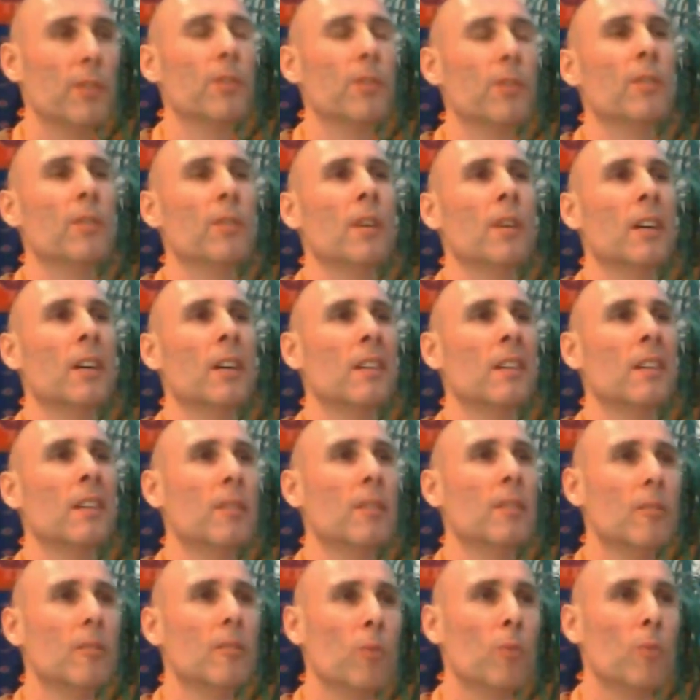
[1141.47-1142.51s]
when
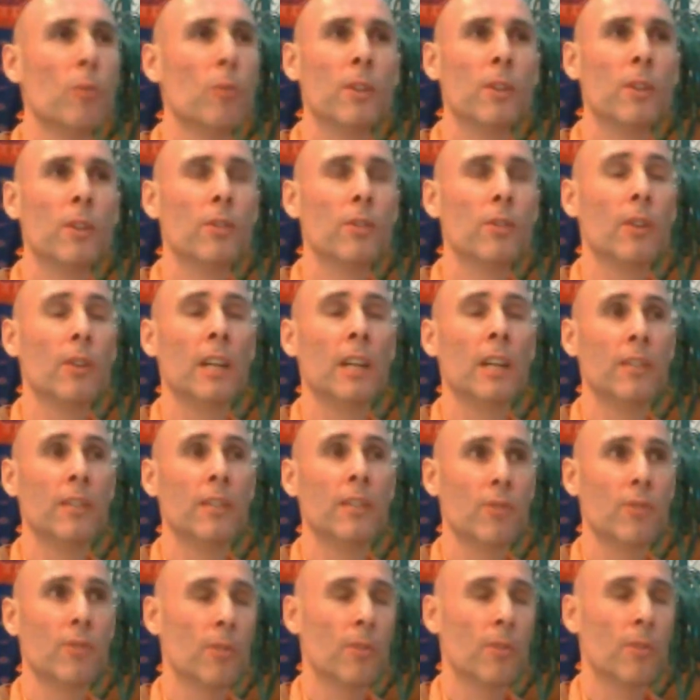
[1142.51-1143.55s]
we went
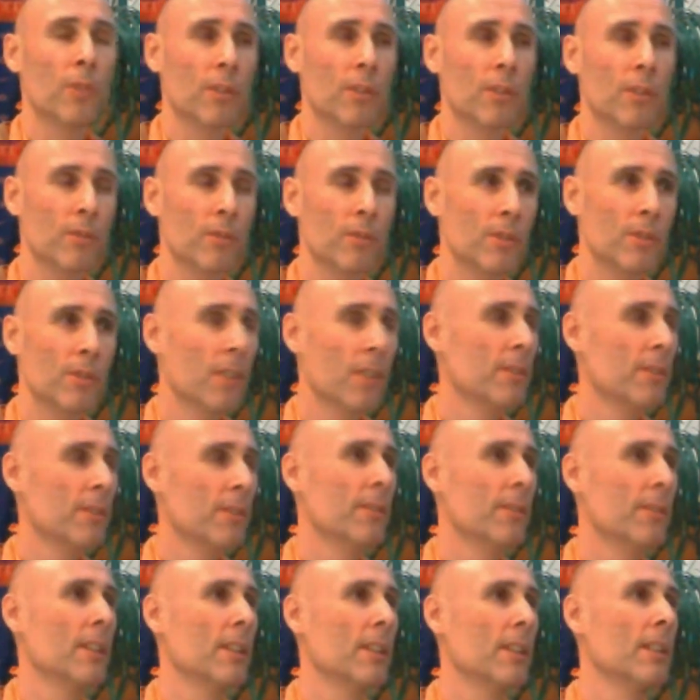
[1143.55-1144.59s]
to a country where there was
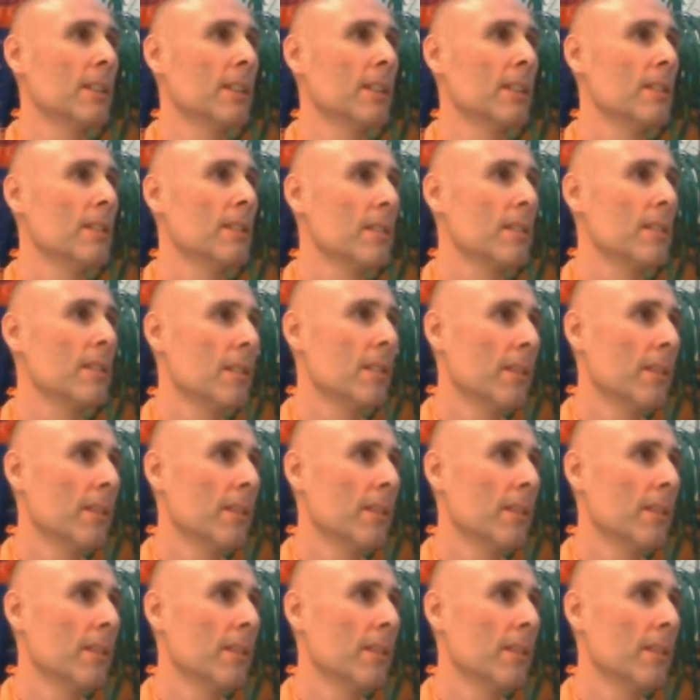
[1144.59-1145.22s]
no devotees,